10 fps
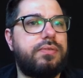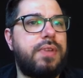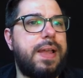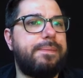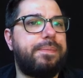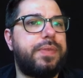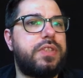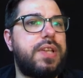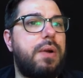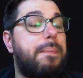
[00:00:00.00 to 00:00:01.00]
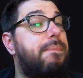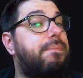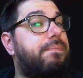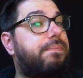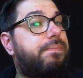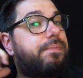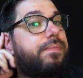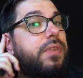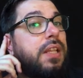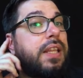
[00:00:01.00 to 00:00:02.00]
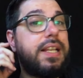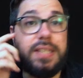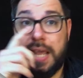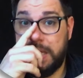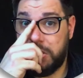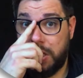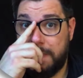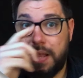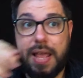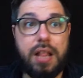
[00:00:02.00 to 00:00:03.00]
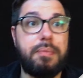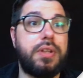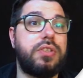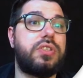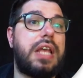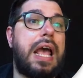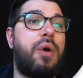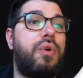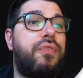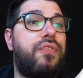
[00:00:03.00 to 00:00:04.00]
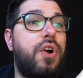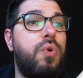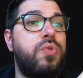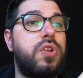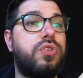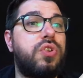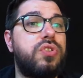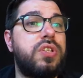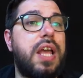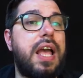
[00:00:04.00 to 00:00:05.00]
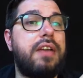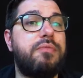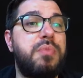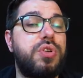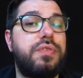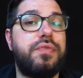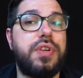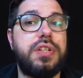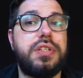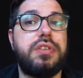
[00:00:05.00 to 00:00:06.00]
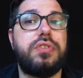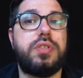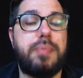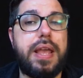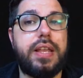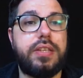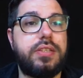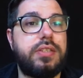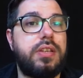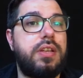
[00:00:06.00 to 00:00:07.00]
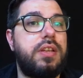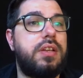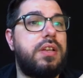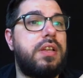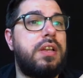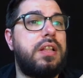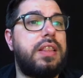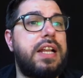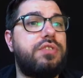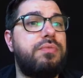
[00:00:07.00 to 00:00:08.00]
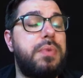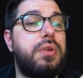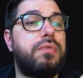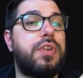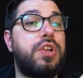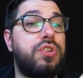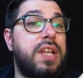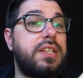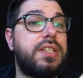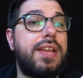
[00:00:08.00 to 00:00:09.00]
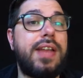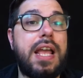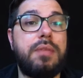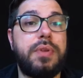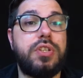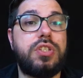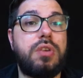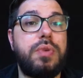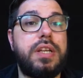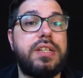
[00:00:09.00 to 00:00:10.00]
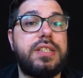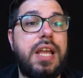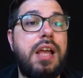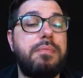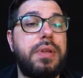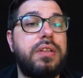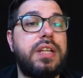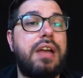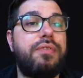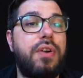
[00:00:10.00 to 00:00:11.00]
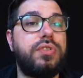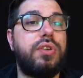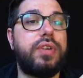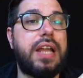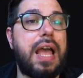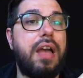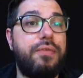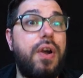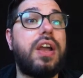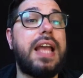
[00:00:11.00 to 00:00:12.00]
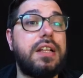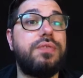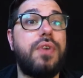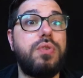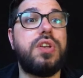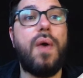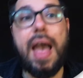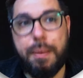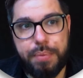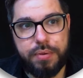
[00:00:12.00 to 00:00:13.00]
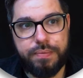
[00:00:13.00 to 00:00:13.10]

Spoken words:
Right. So delete HTML elements. Our phone doesn't have much vertical space. Let's remove the unnecessary elements so we can start building our cat photo app.